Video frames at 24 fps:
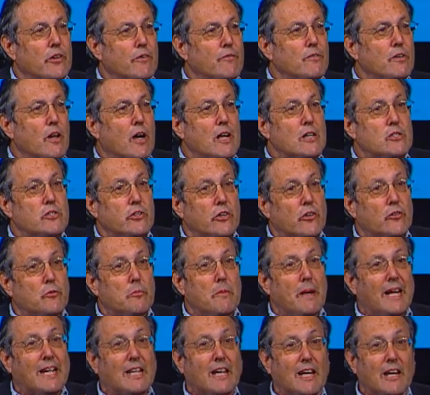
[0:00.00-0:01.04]
of not just
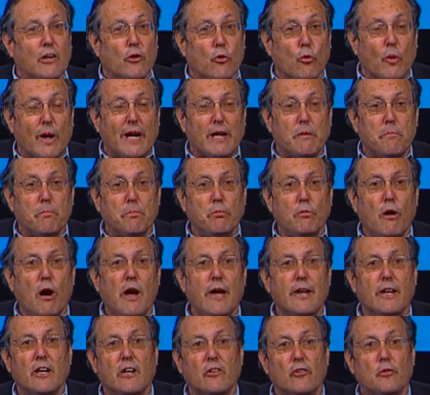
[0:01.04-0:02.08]
making great
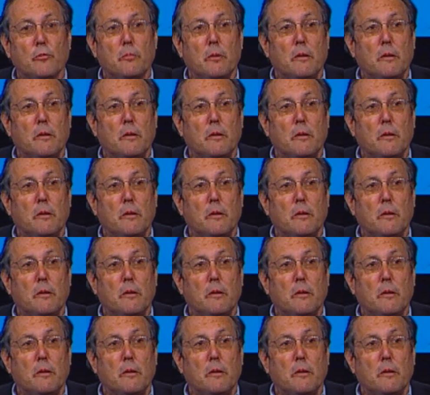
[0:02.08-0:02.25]
products,